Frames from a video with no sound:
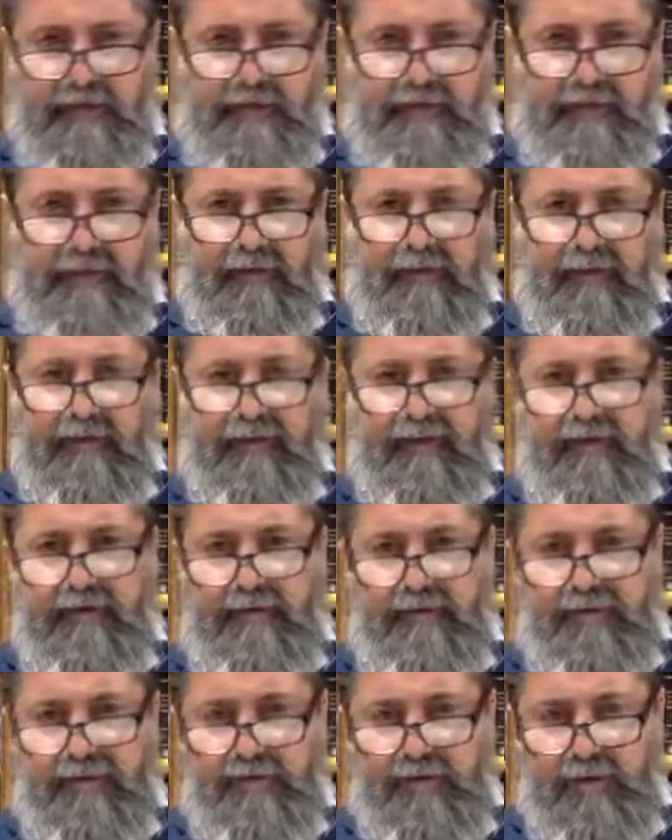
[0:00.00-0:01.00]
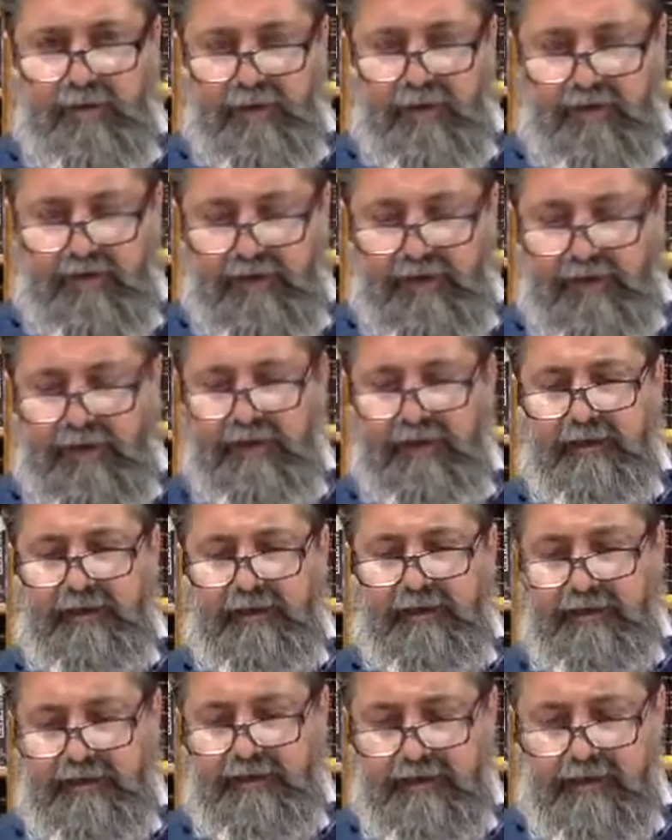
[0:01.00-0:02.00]
the birth of Shmuel, really,
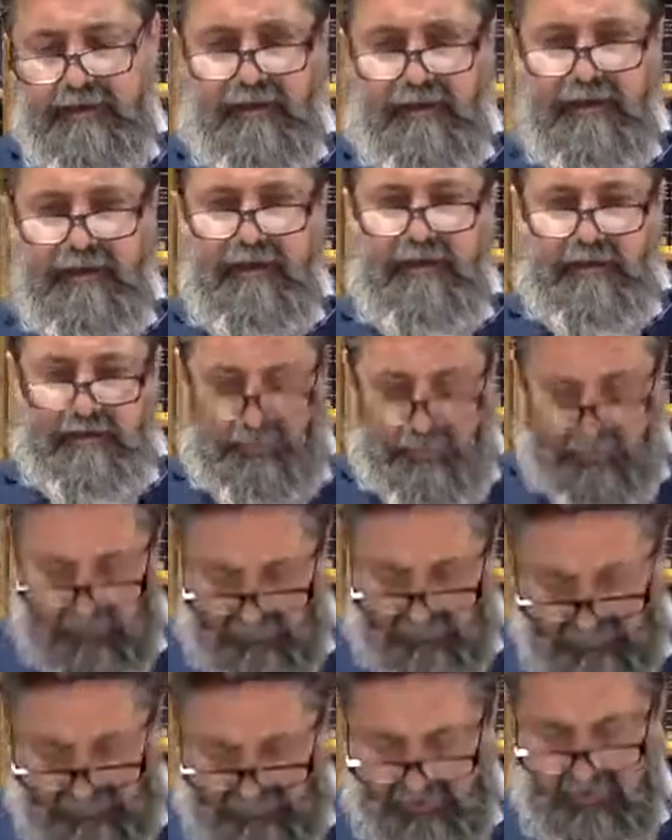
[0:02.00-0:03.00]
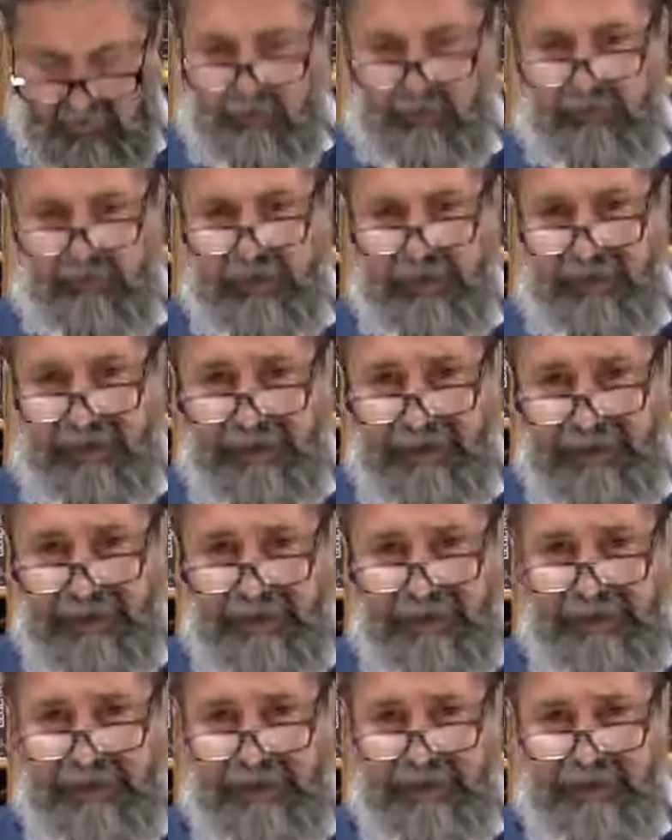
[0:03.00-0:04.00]
and the prophecy of
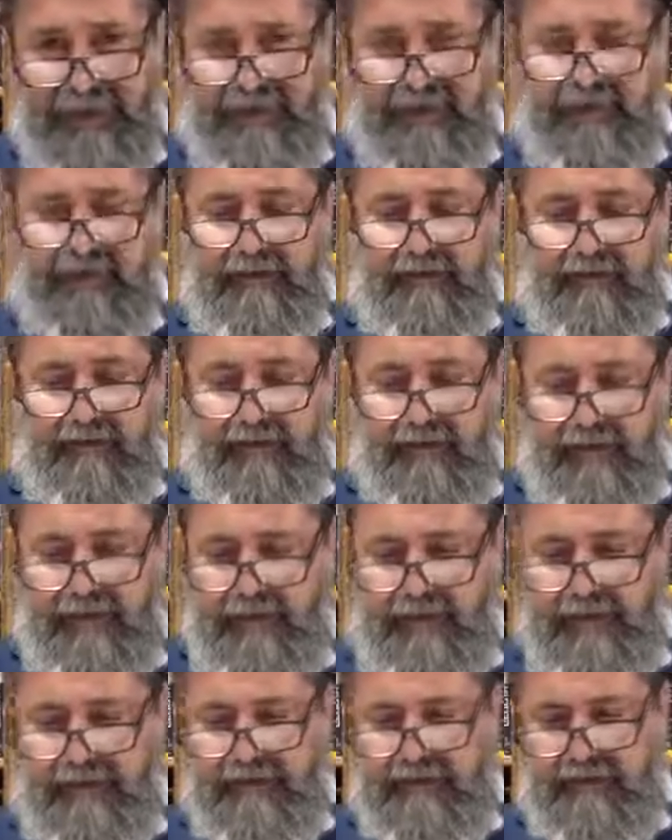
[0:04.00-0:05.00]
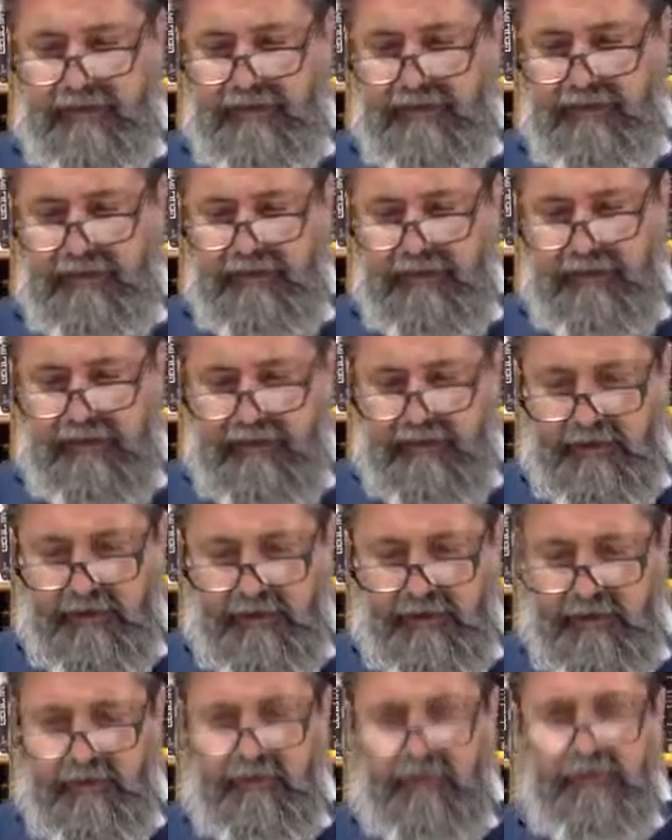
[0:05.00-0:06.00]
Hannah and the holiness of
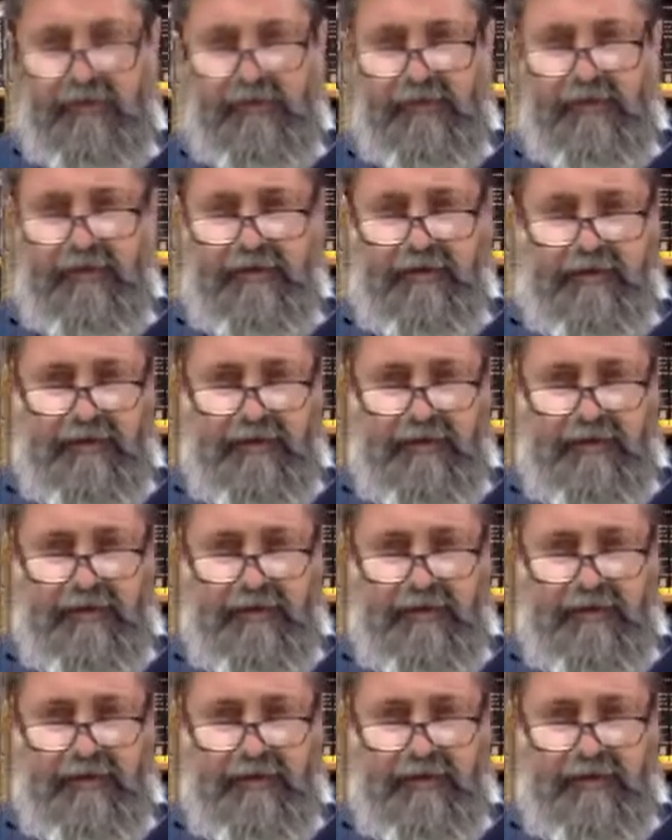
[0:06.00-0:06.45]
a good